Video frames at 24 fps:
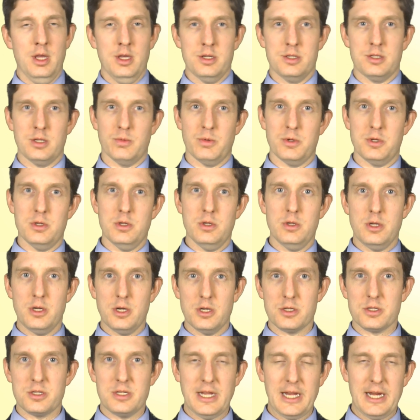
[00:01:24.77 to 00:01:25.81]
So when New
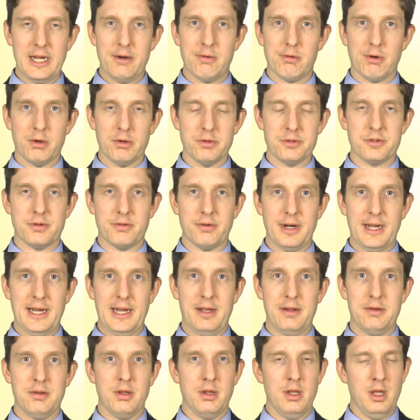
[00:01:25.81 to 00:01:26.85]
Year's Day rolls
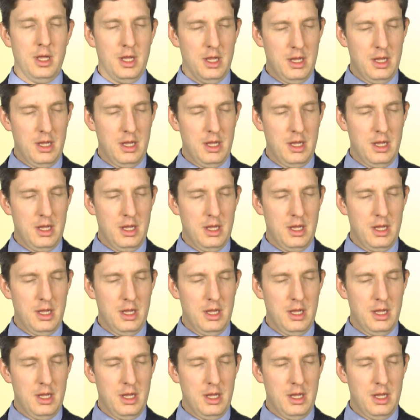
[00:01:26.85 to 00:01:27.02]
around,